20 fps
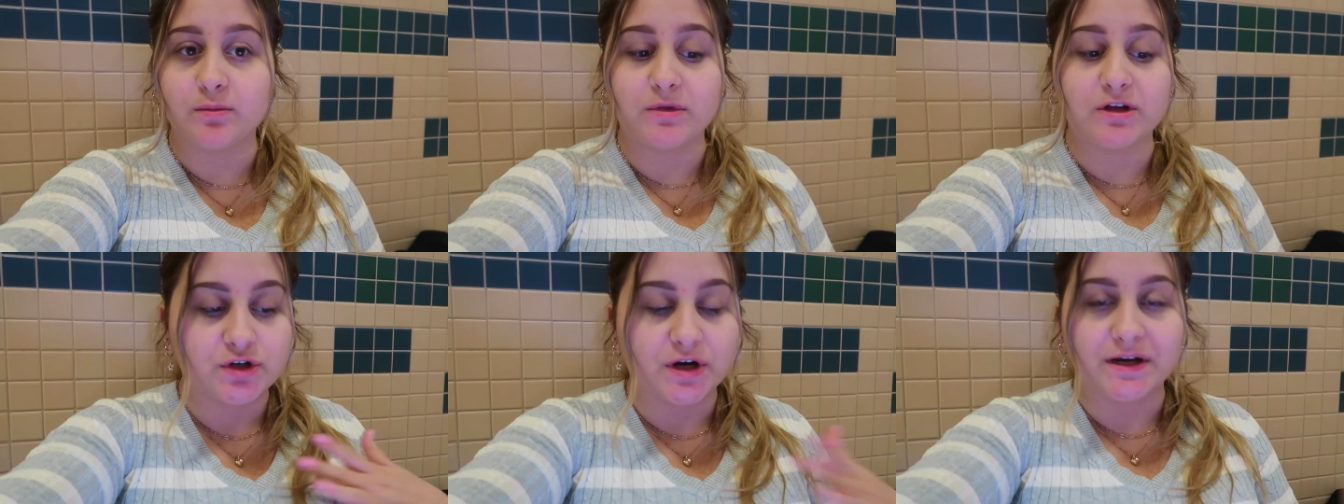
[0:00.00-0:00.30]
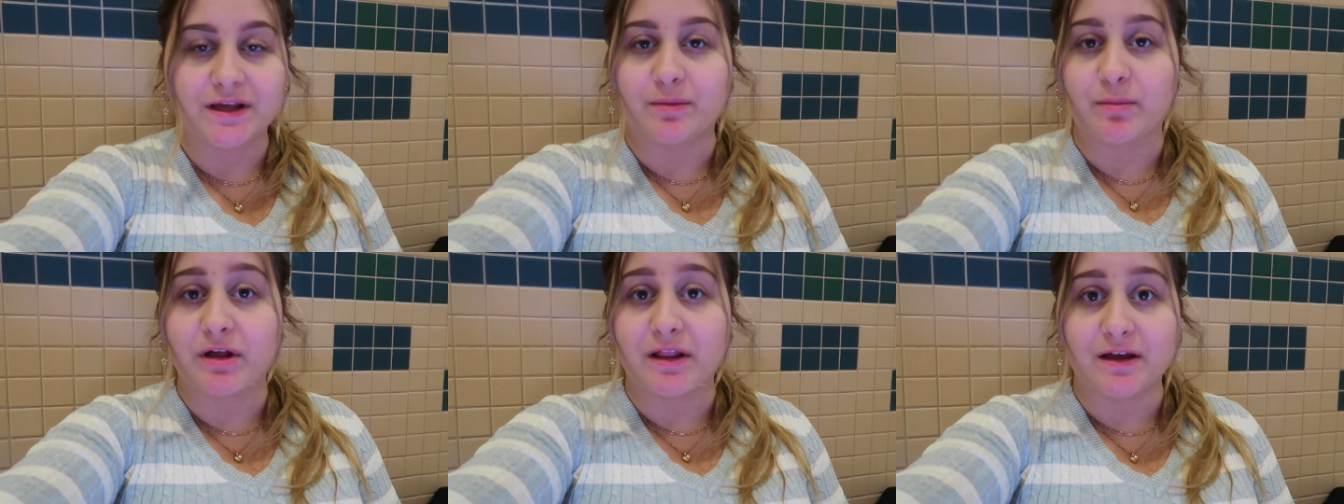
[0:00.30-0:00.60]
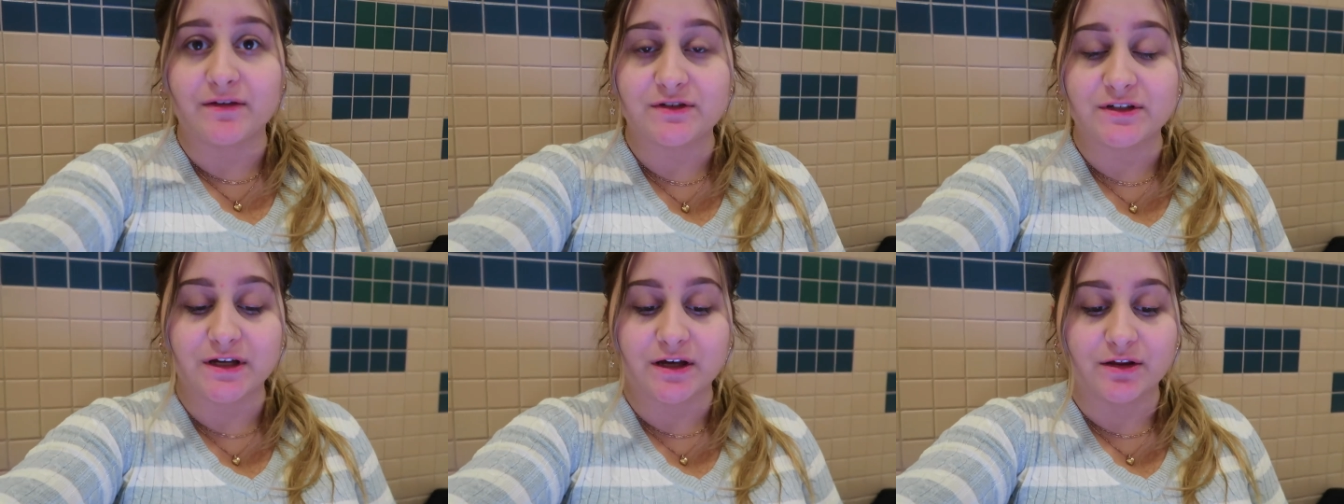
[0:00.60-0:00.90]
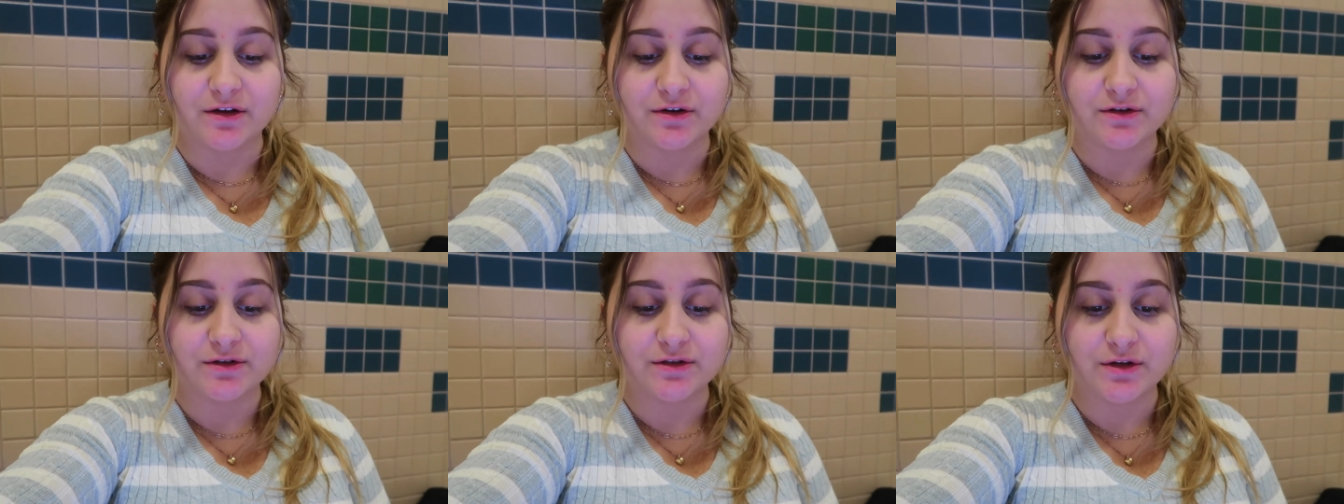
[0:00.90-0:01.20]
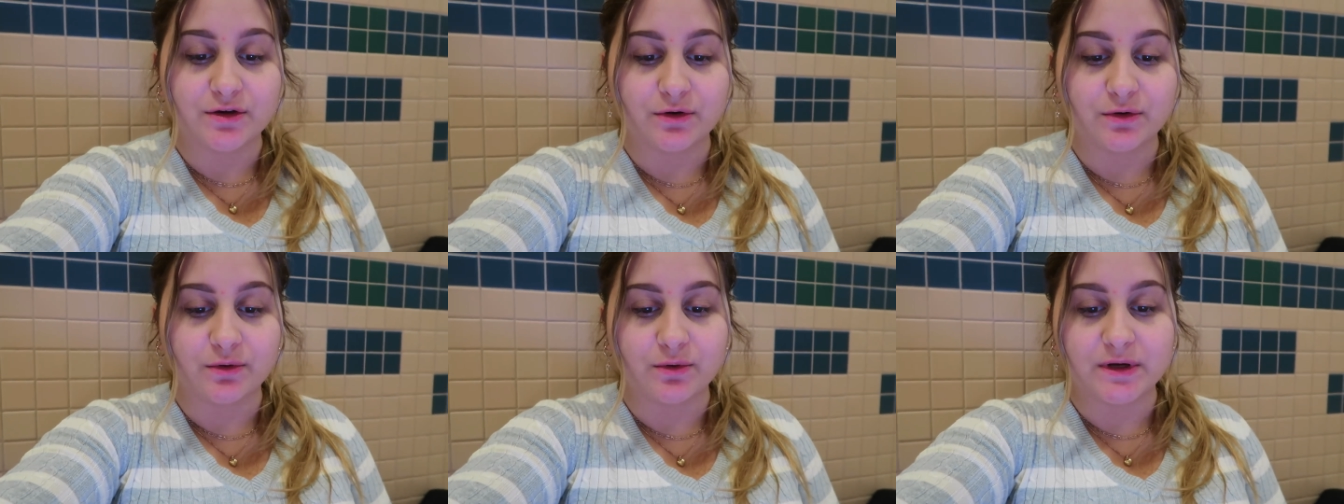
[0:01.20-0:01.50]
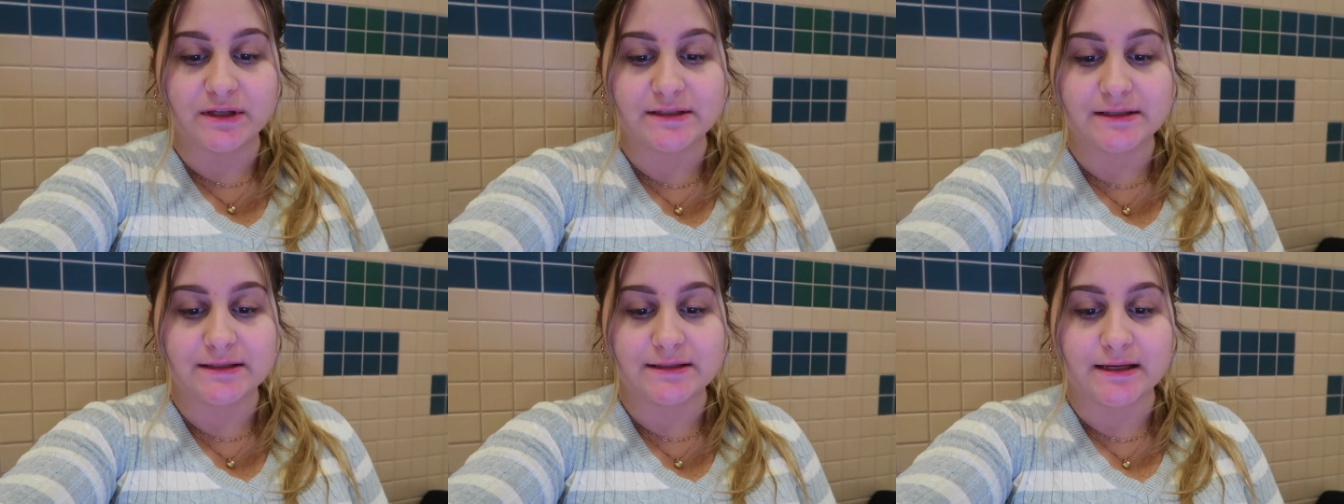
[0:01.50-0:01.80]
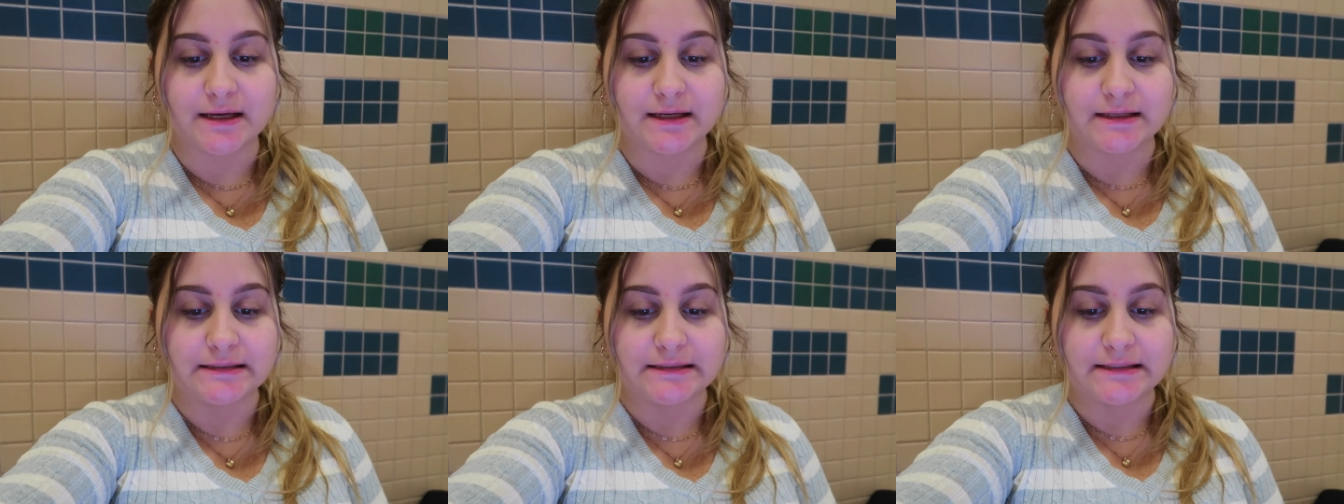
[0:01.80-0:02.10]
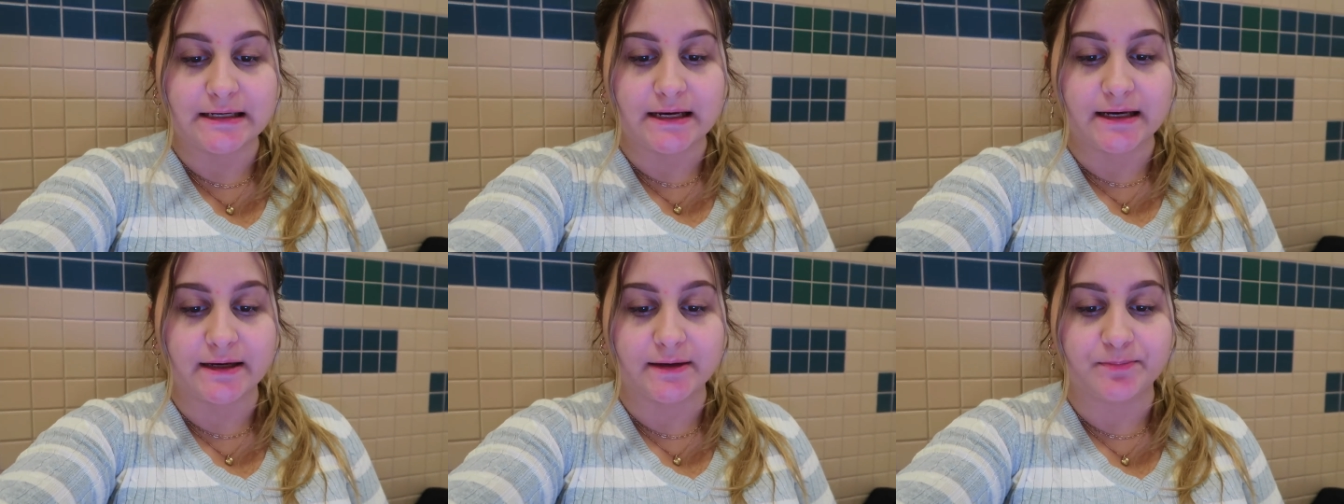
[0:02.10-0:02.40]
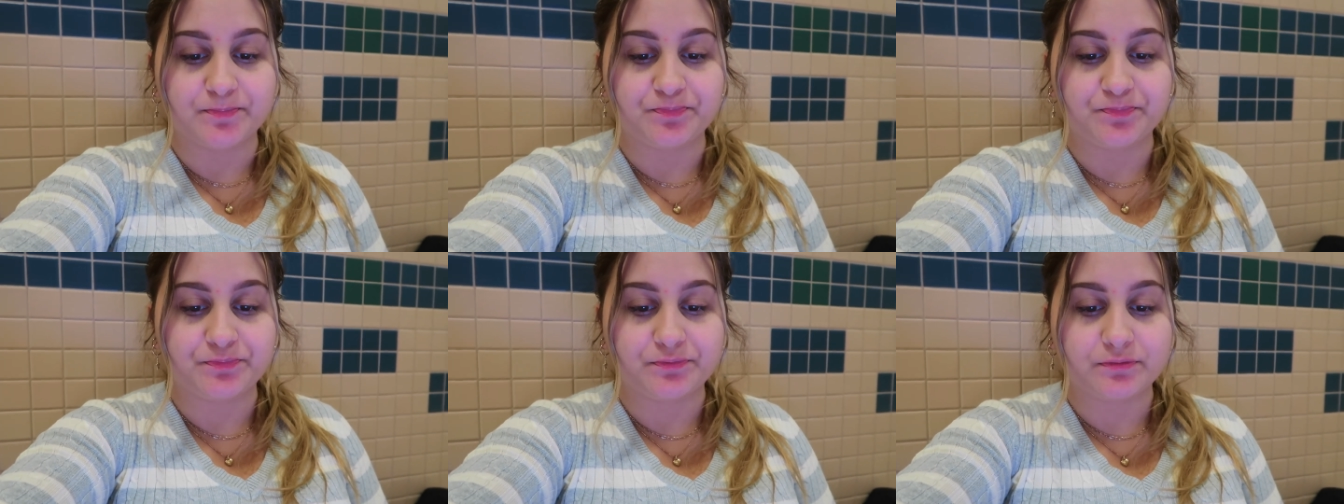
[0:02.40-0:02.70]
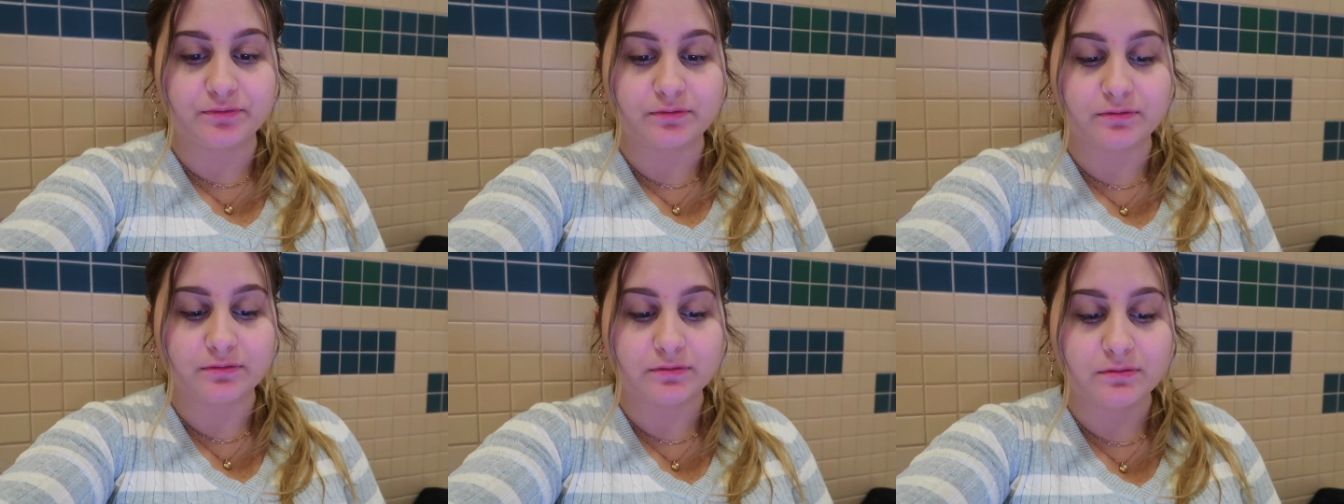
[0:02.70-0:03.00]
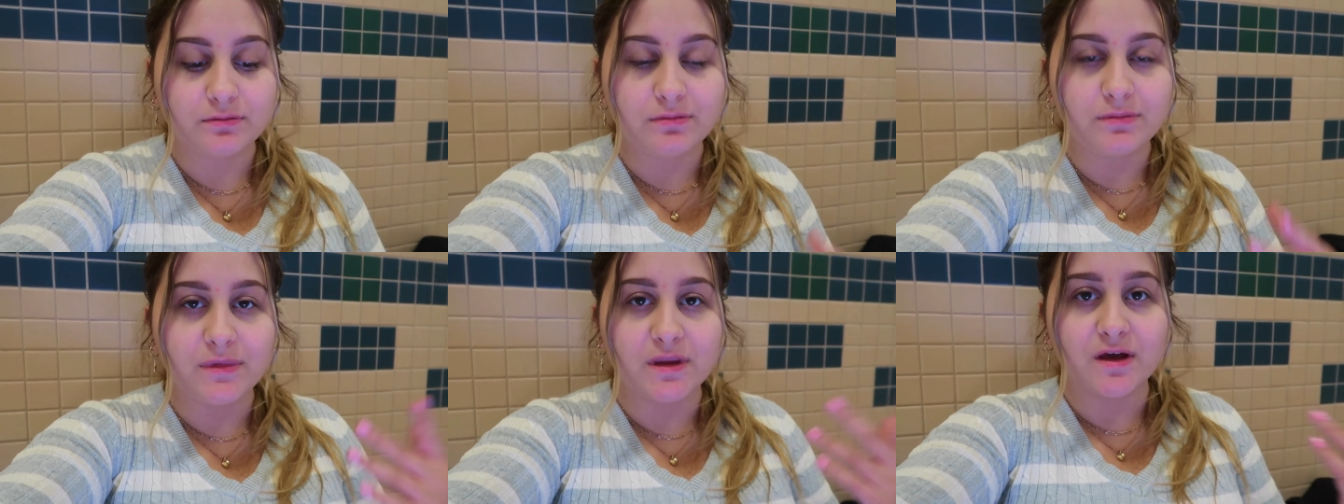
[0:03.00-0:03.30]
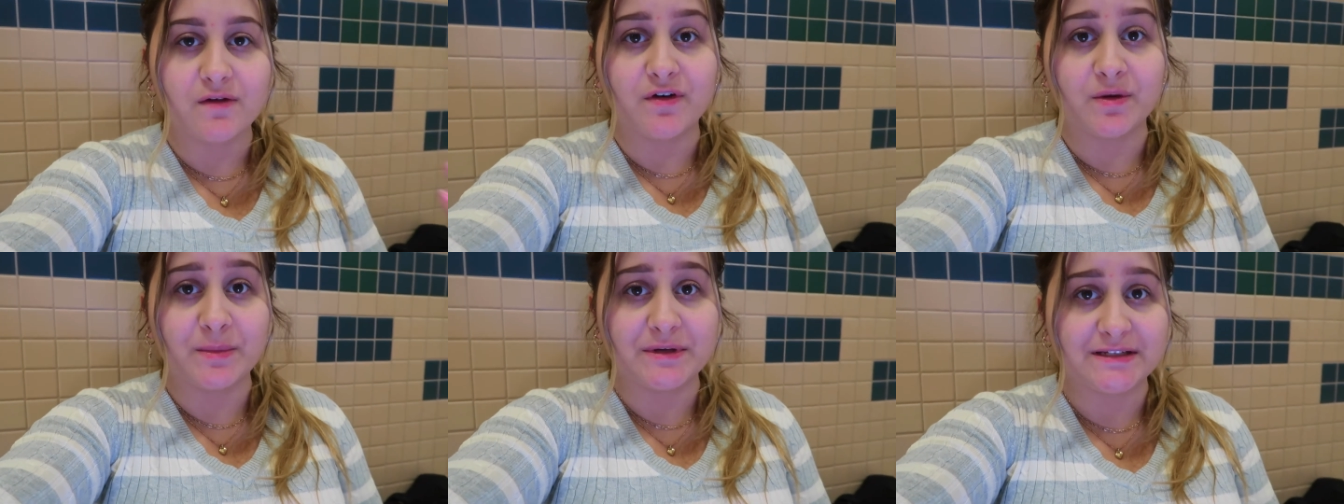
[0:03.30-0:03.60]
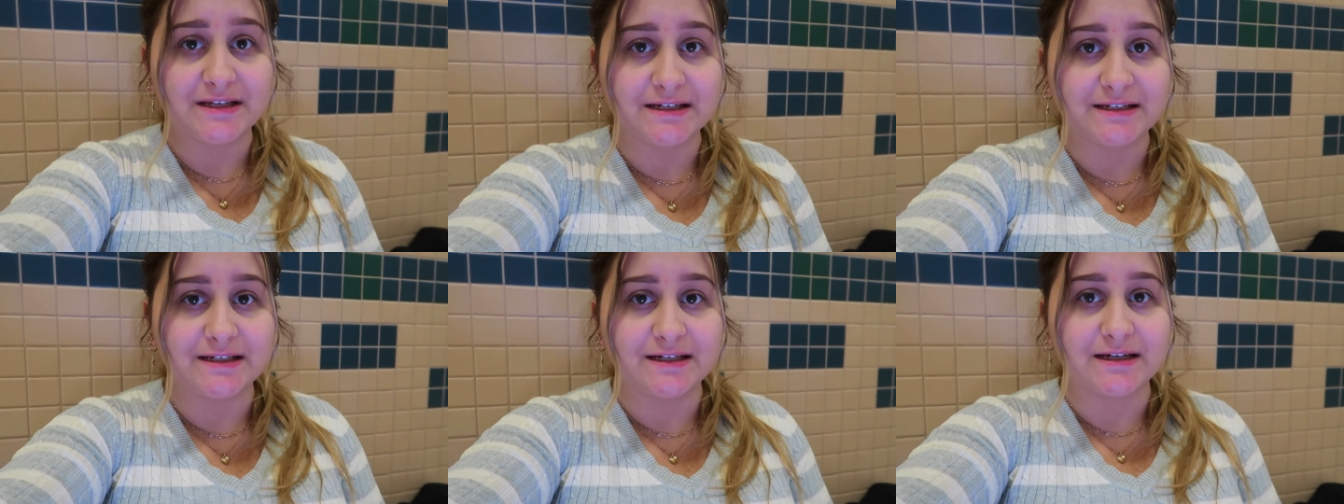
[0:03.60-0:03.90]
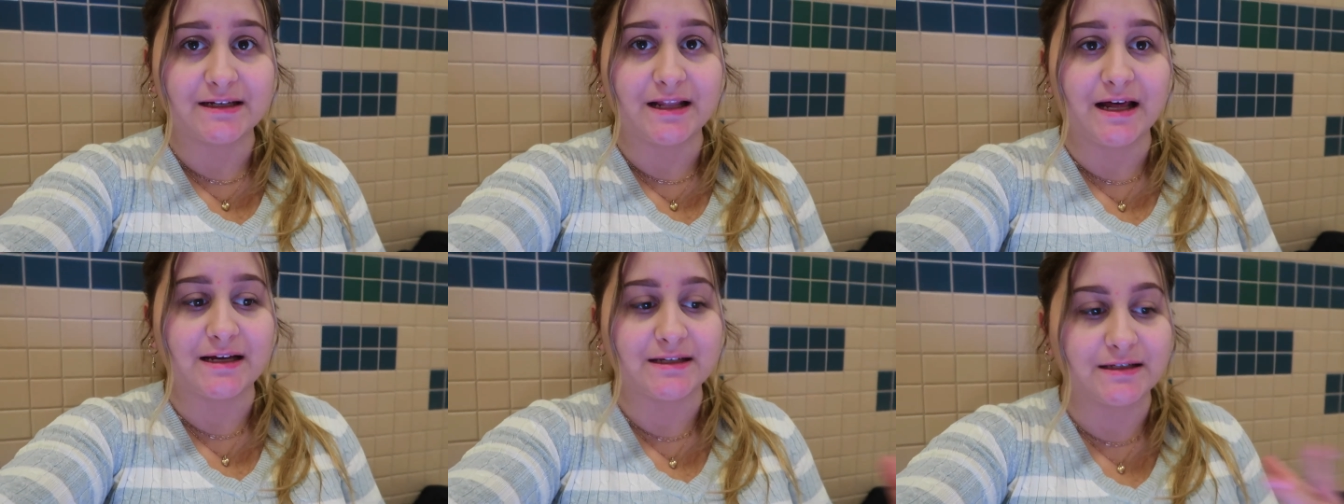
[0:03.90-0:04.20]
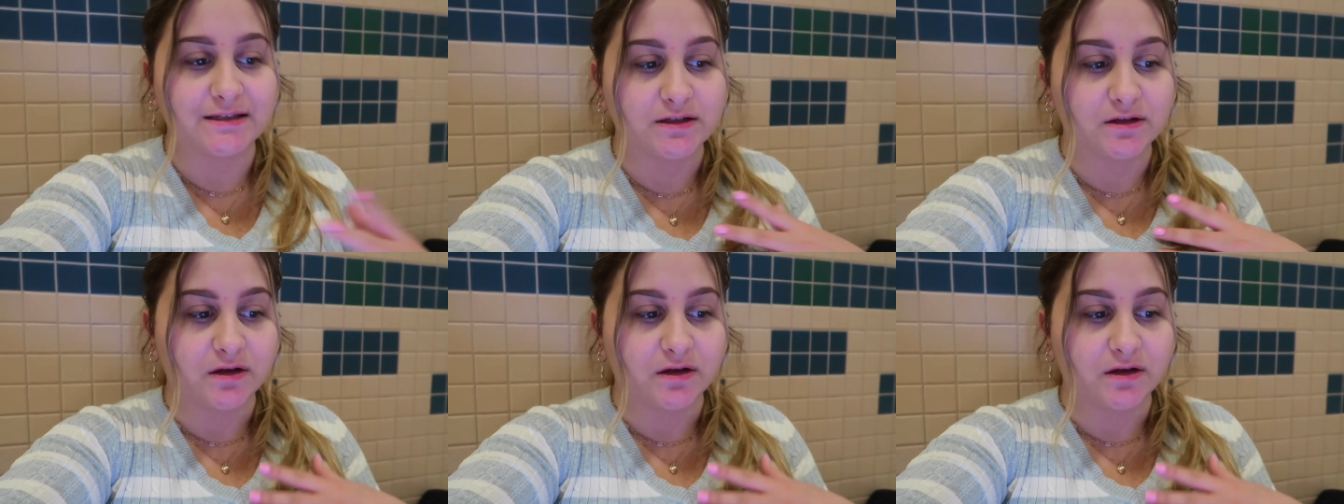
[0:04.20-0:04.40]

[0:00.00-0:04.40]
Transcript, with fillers: I'm trying to get my life together, so it's the second day. I've had my second day of classes.